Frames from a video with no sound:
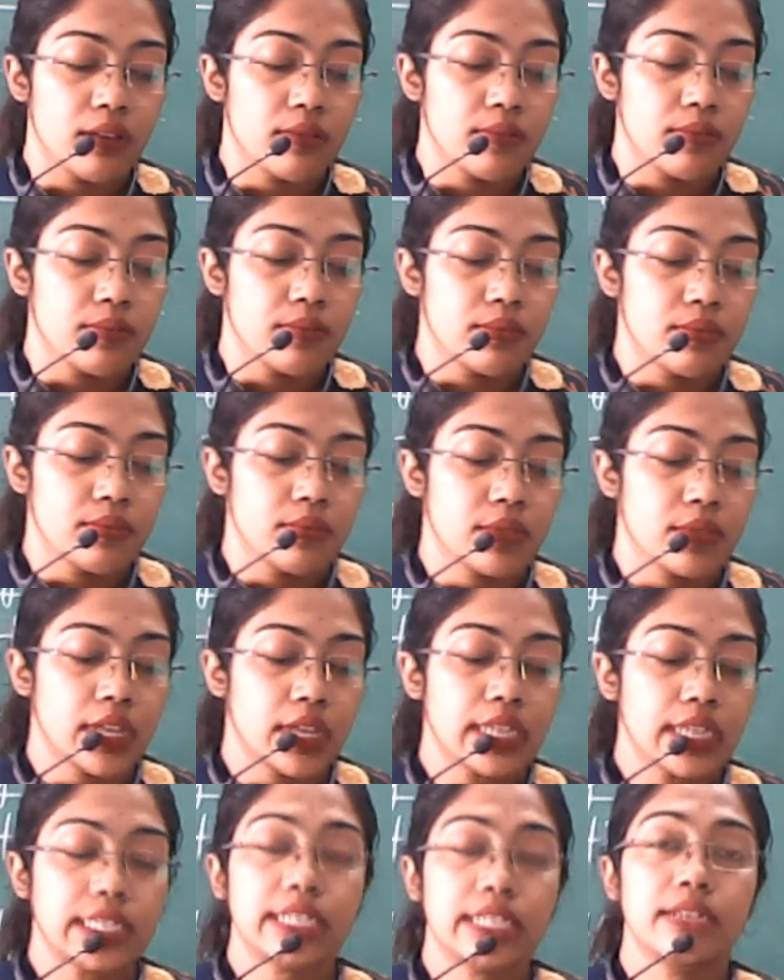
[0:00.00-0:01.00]
The
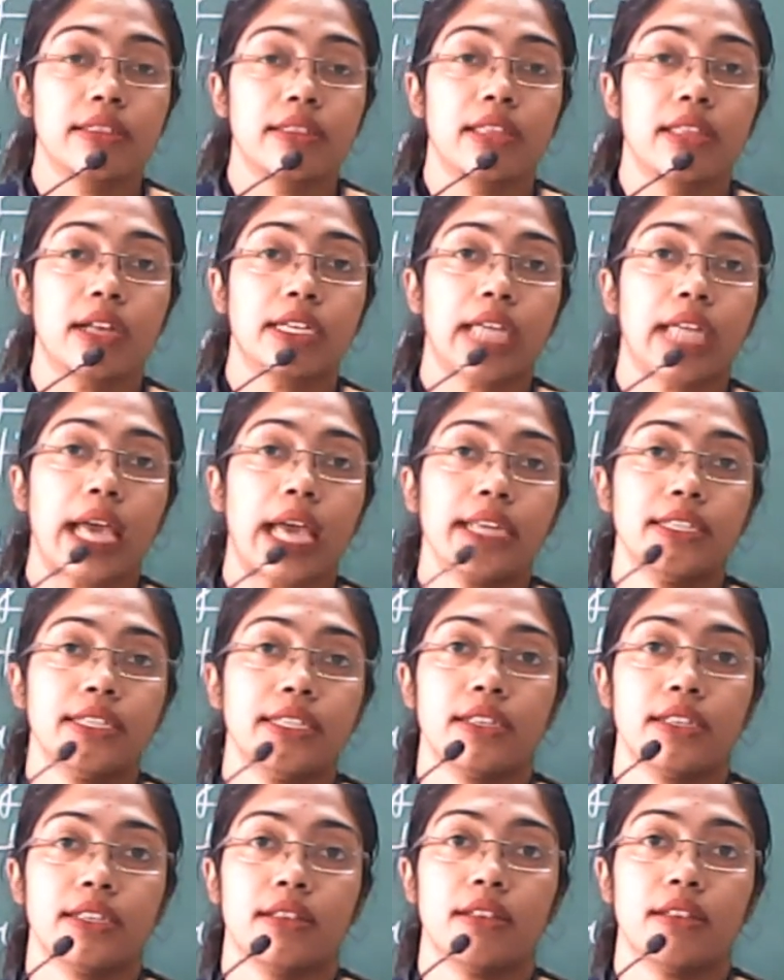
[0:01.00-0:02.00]

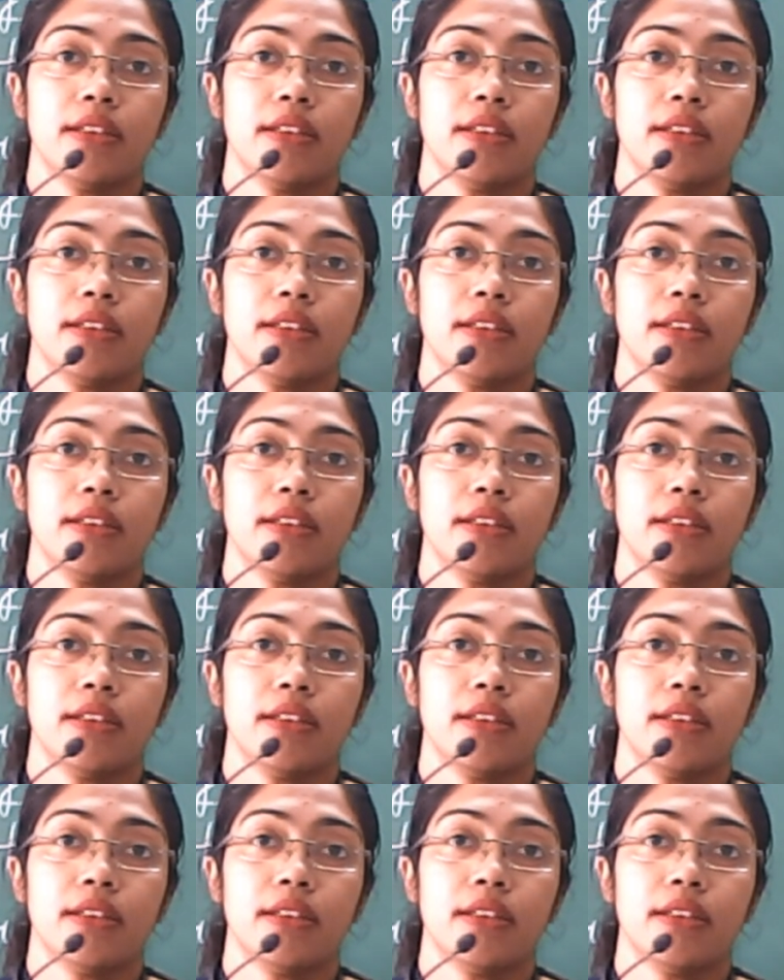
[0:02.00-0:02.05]
title